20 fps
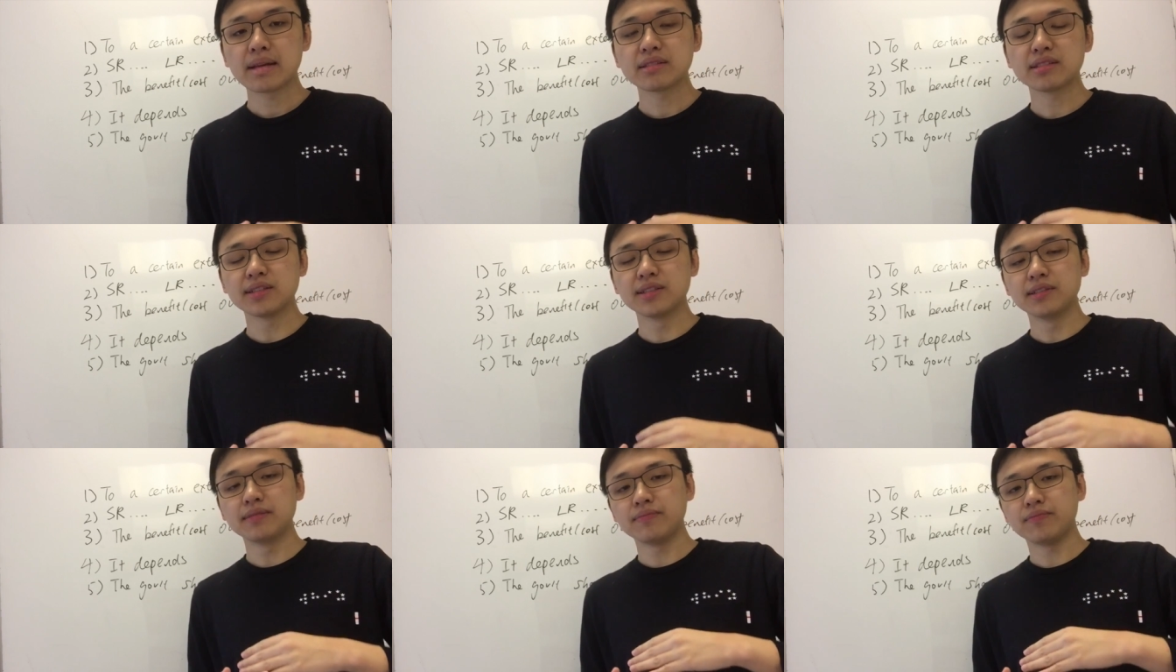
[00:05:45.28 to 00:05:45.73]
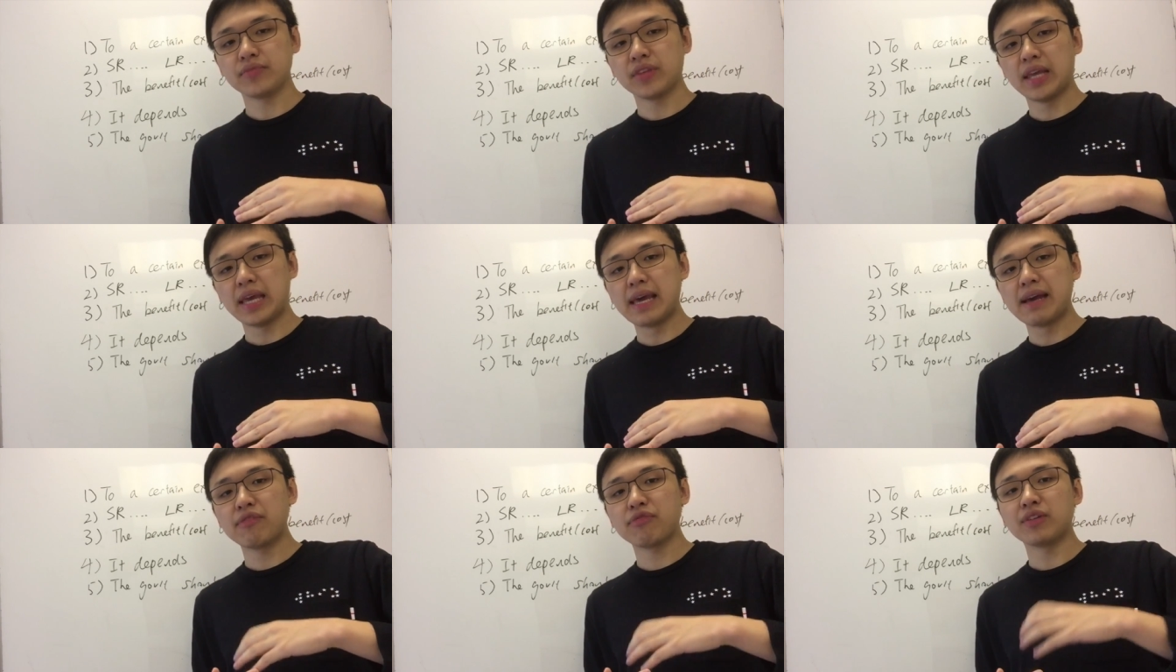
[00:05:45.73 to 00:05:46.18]
so
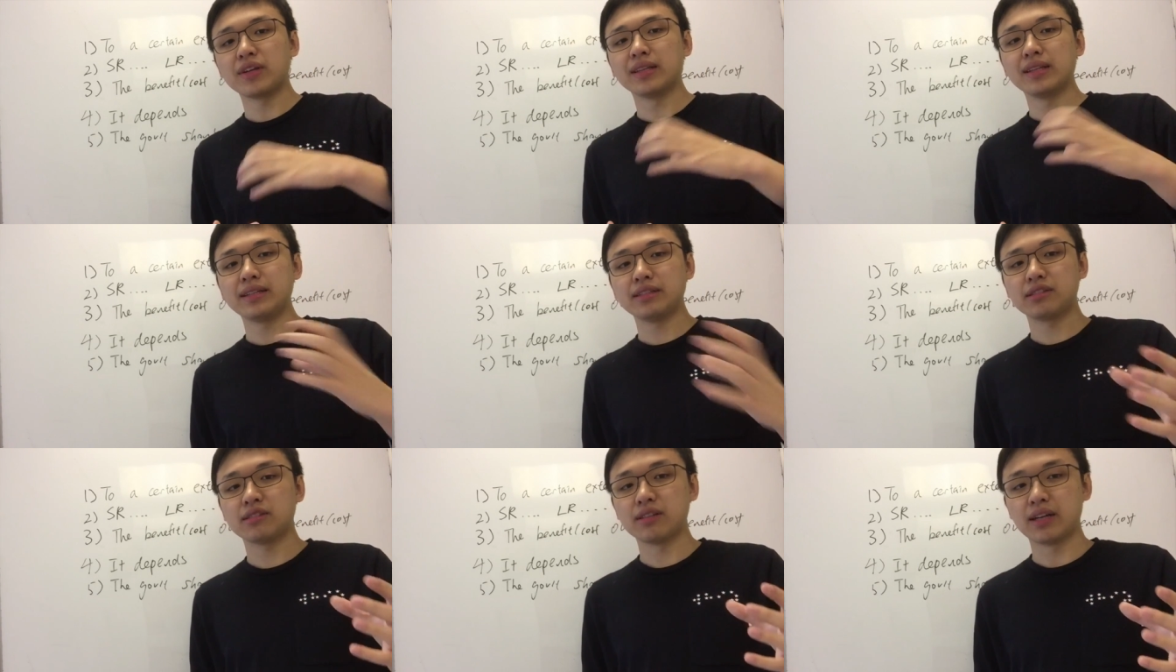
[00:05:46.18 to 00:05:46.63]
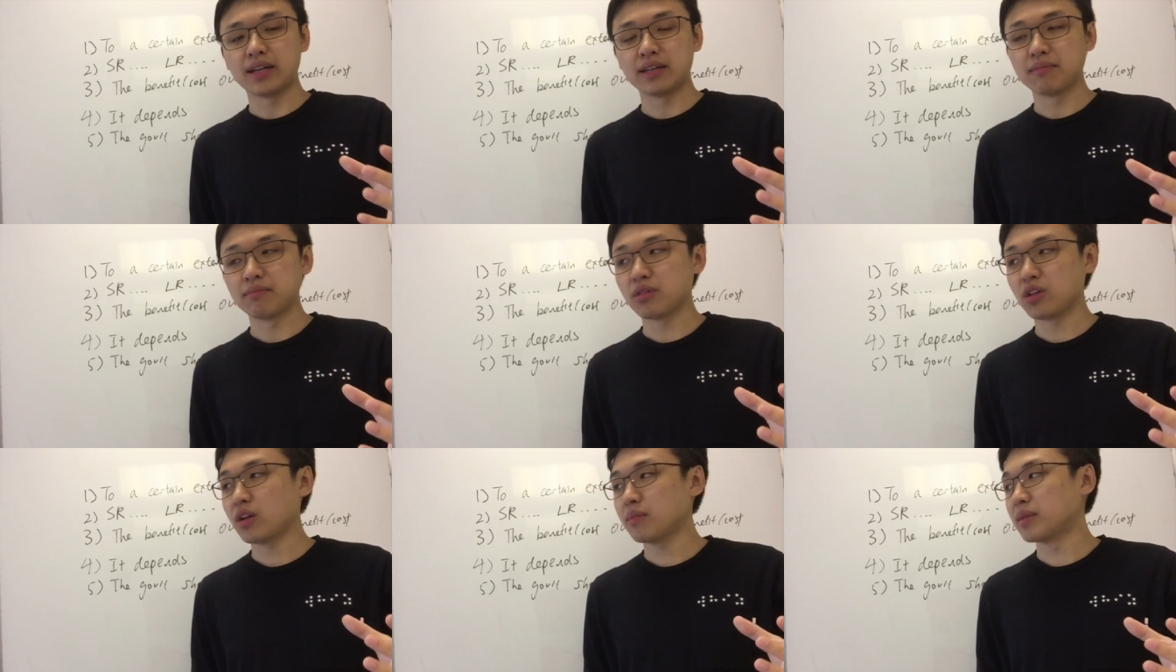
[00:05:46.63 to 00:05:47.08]
if it leads to
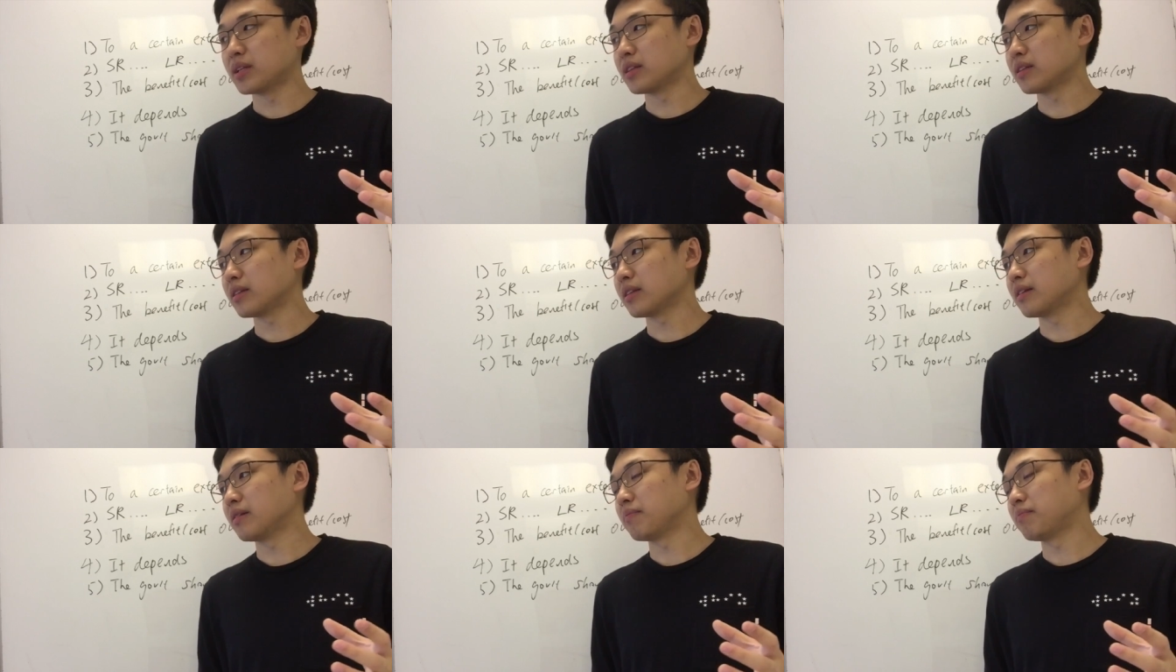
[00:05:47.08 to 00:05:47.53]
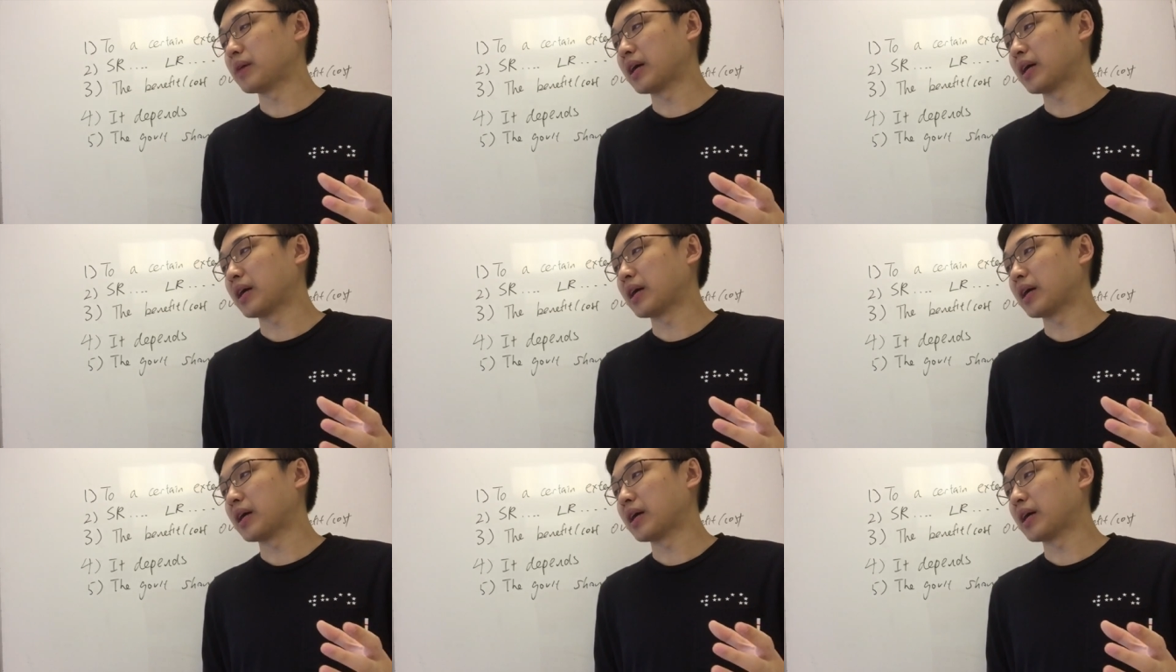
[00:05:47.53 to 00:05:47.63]
unemployment,